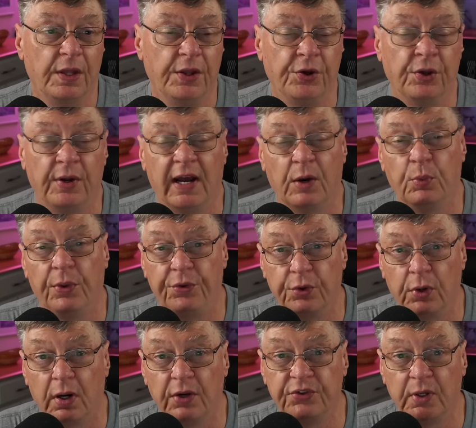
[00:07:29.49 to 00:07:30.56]
can have
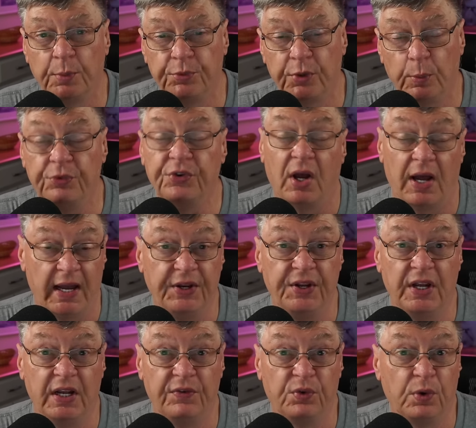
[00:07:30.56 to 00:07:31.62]
withdrawal symptoms. I
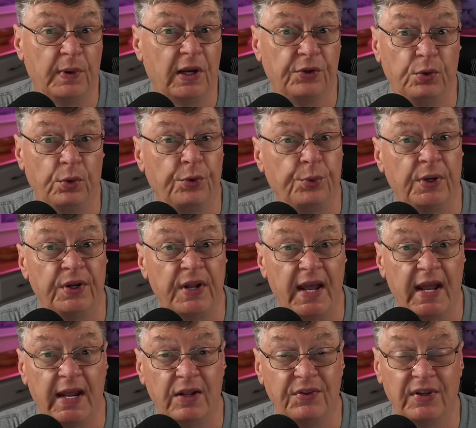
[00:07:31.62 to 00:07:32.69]
did for about 2 or 3
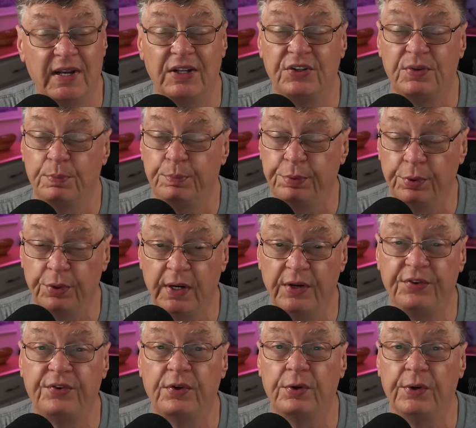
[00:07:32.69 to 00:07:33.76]
days. It's a pretty
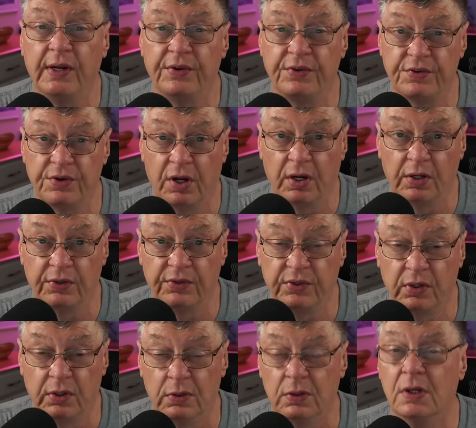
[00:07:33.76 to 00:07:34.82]
serious drug.
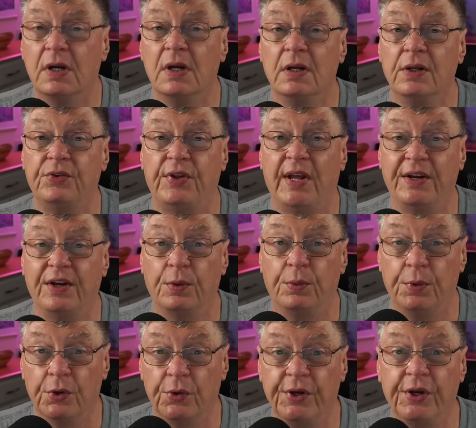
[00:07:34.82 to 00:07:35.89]
So take a
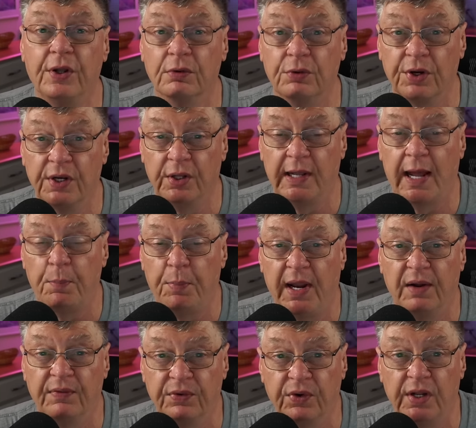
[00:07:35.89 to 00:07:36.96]
really good look at that
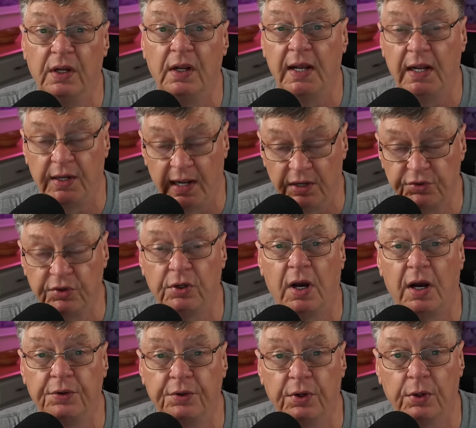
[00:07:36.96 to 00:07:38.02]
pamphlet and ask your
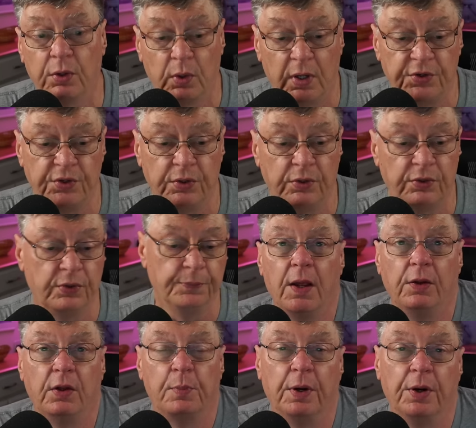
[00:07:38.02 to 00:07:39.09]
doctor the questions.
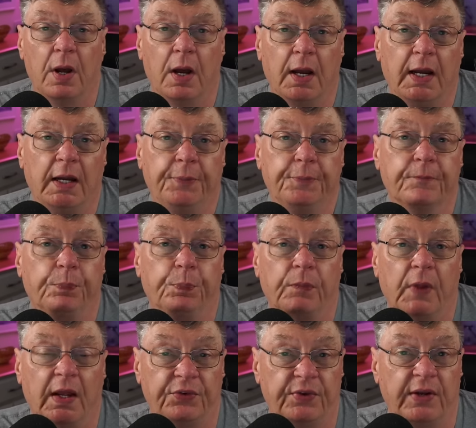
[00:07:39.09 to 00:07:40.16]
Number 9.
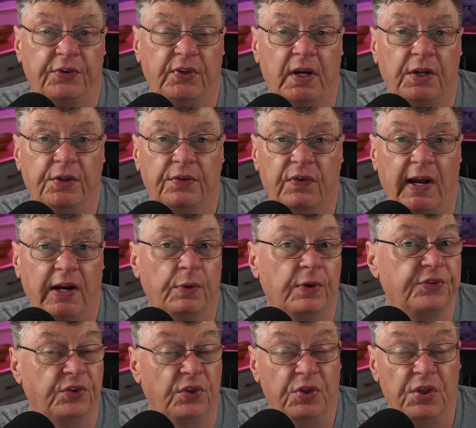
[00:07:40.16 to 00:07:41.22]
As I said, the
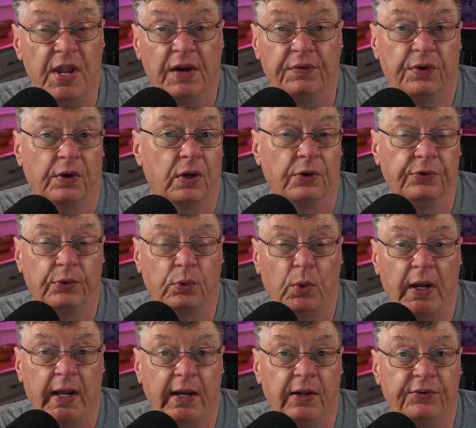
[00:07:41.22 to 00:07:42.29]
virus never goes
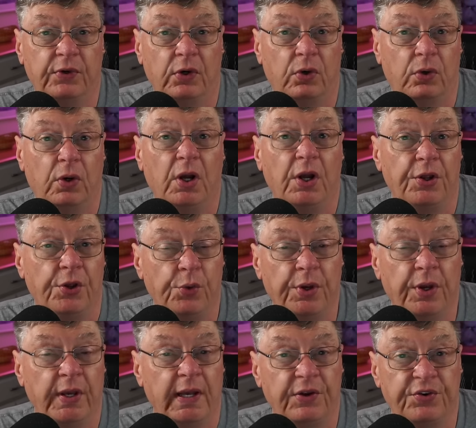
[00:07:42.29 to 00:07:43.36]
away, so you
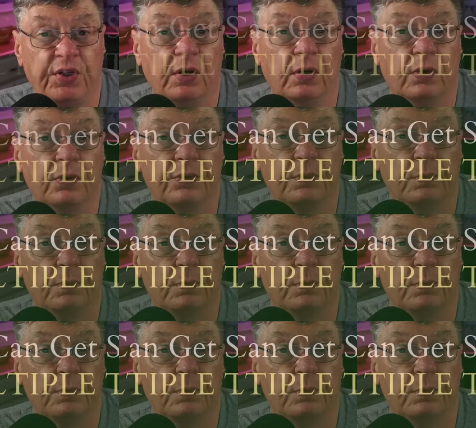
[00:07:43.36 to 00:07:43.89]
can get shingles